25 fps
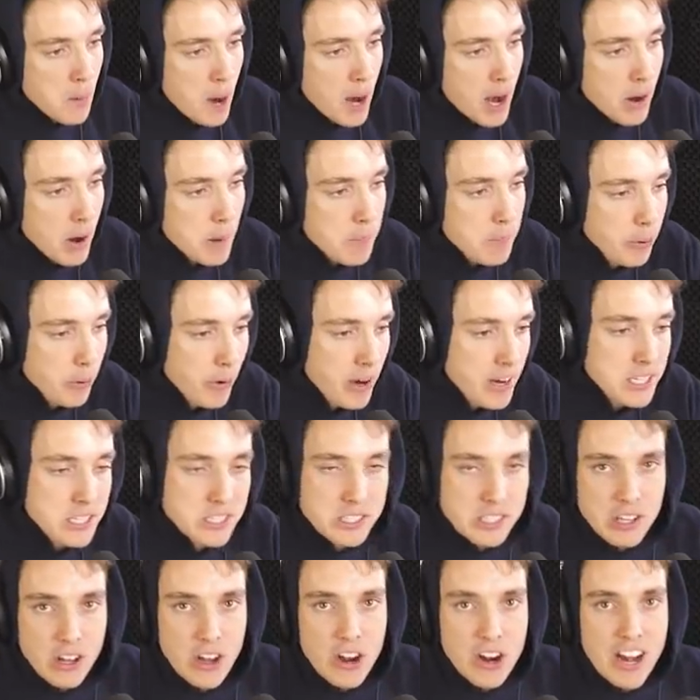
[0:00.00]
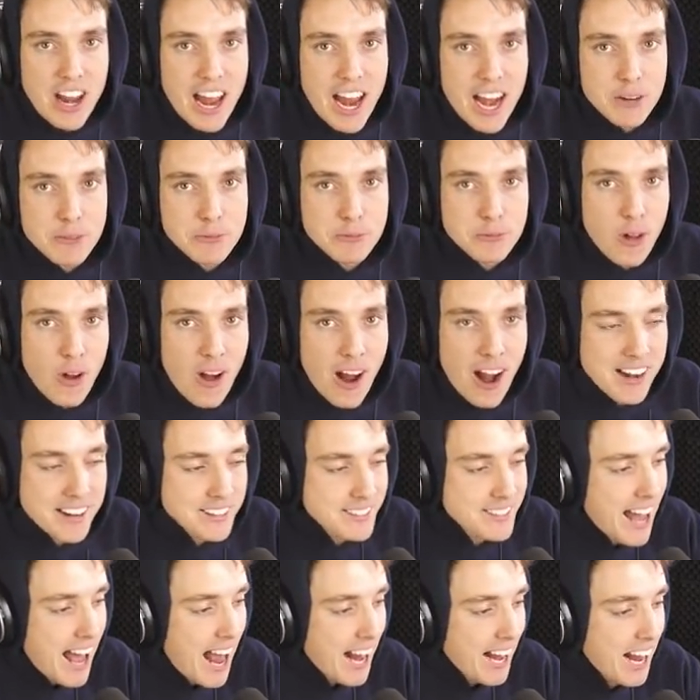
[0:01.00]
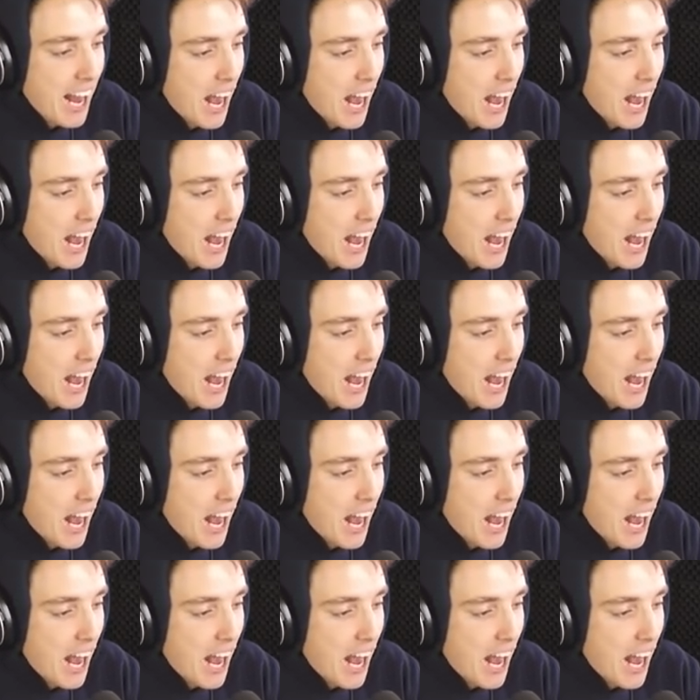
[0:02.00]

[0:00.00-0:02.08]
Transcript: where a priest learned how to fly an attack